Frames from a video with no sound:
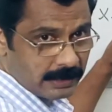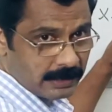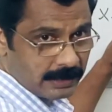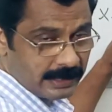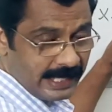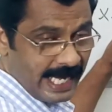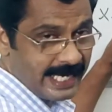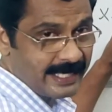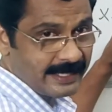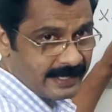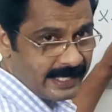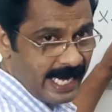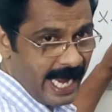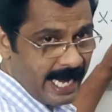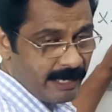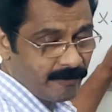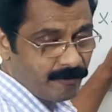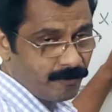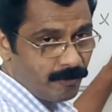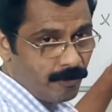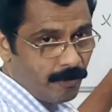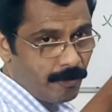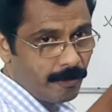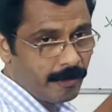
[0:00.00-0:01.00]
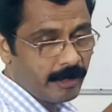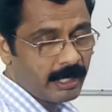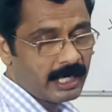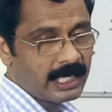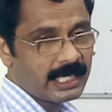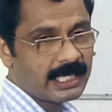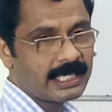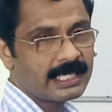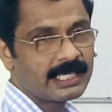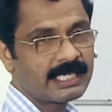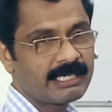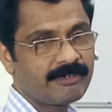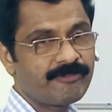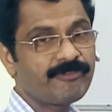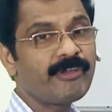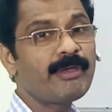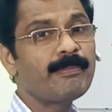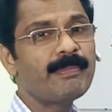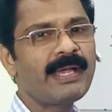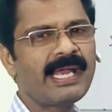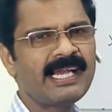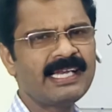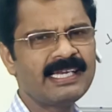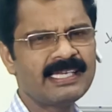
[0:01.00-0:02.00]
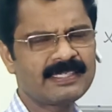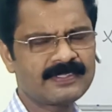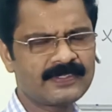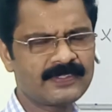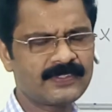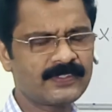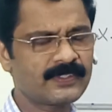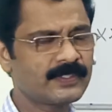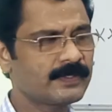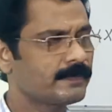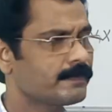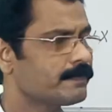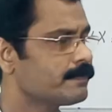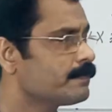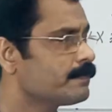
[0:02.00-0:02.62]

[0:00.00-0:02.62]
that stand for femaleness.